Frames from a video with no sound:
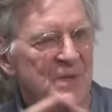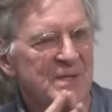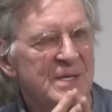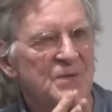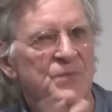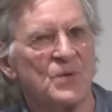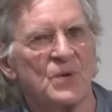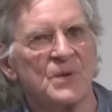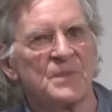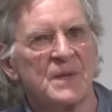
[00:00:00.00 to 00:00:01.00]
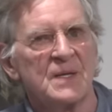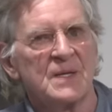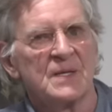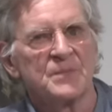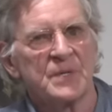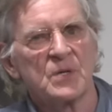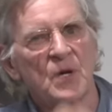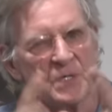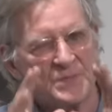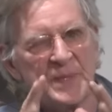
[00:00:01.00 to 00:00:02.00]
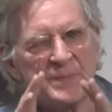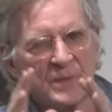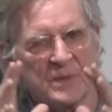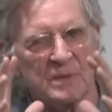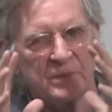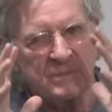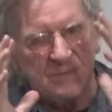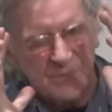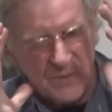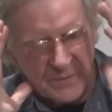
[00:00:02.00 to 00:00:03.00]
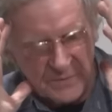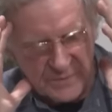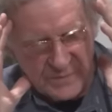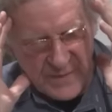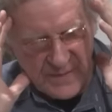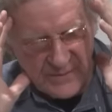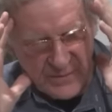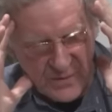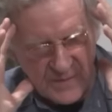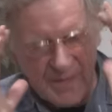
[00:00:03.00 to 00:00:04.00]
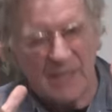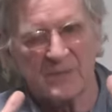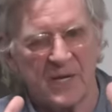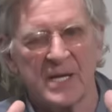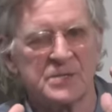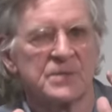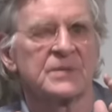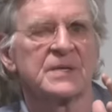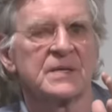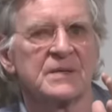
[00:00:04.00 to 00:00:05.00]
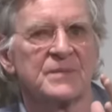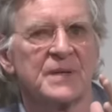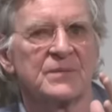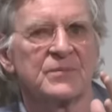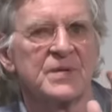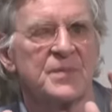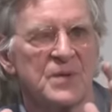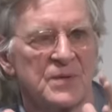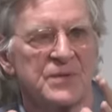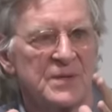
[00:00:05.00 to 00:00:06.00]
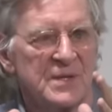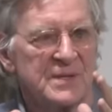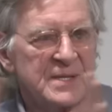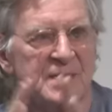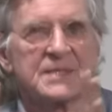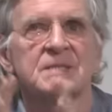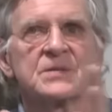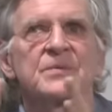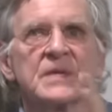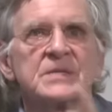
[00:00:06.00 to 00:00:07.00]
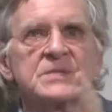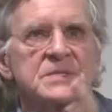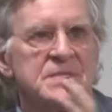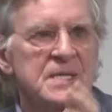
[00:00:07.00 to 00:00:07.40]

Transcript: And therefore, because people are, you know, have an automatic reaction when they hear about rebirth, they think that's a religious